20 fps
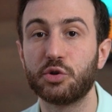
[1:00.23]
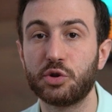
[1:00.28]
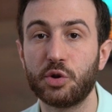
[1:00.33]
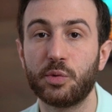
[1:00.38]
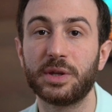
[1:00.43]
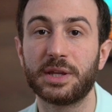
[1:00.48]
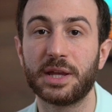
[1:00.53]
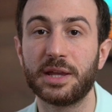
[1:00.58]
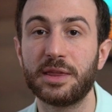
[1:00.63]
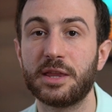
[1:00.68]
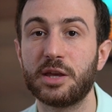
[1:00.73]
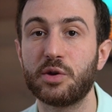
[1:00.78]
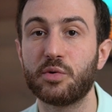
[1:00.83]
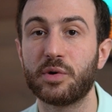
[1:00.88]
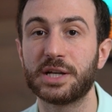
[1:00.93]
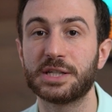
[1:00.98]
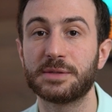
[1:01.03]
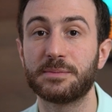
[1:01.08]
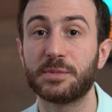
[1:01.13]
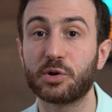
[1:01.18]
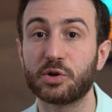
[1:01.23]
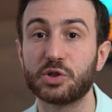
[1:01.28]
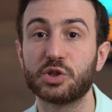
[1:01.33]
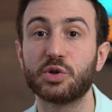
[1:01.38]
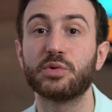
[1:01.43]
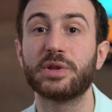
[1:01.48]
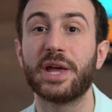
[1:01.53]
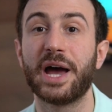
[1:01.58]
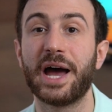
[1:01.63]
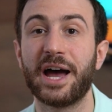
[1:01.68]
to do it in the US because
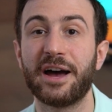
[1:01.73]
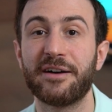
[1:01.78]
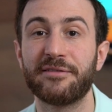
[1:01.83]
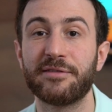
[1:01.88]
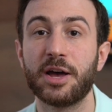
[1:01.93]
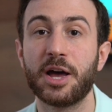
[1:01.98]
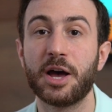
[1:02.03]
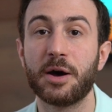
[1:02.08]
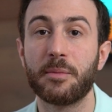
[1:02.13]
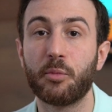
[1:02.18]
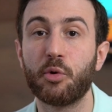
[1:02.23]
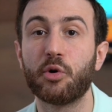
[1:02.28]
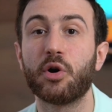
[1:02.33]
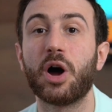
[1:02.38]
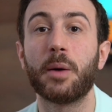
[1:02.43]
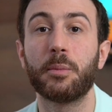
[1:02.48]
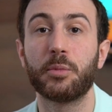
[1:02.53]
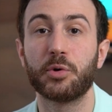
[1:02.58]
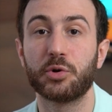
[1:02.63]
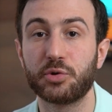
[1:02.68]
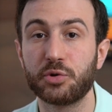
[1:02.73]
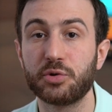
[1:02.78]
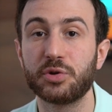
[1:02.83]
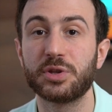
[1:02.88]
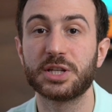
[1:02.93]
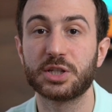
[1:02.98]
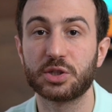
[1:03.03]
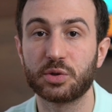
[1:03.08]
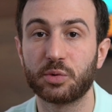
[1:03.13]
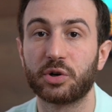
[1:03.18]
you would have more
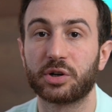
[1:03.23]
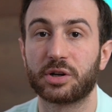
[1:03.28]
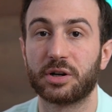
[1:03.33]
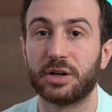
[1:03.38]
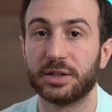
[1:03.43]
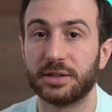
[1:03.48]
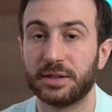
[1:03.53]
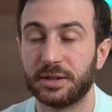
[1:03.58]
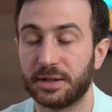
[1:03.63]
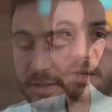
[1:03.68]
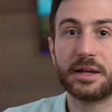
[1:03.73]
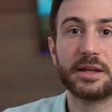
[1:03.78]
opportunities to work on.